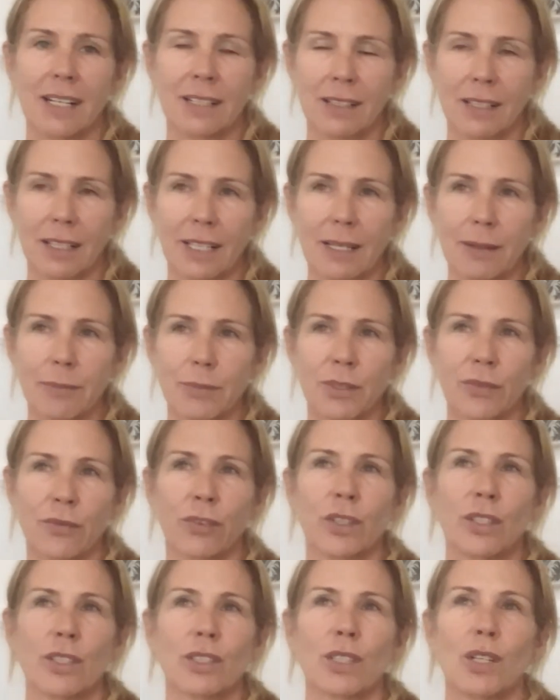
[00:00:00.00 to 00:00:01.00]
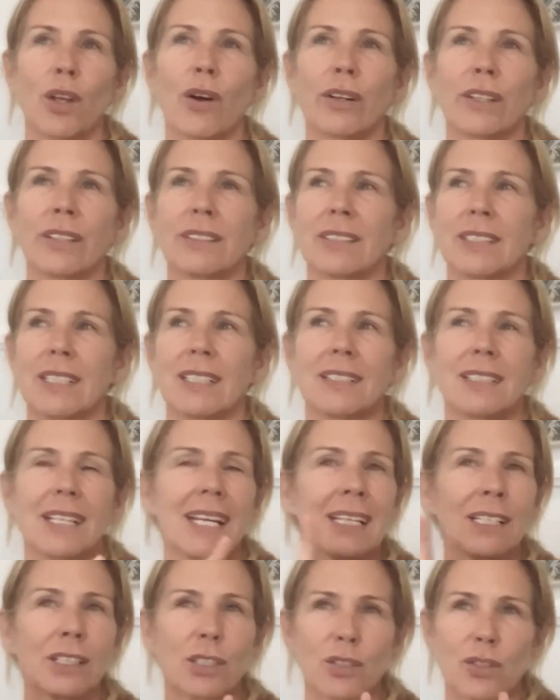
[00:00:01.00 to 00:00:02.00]
eclipse for as long as this
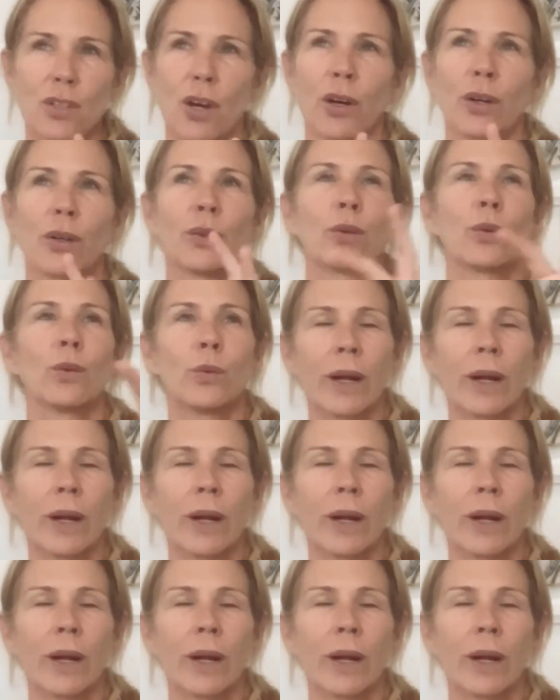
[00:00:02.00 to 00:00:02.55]
inner total,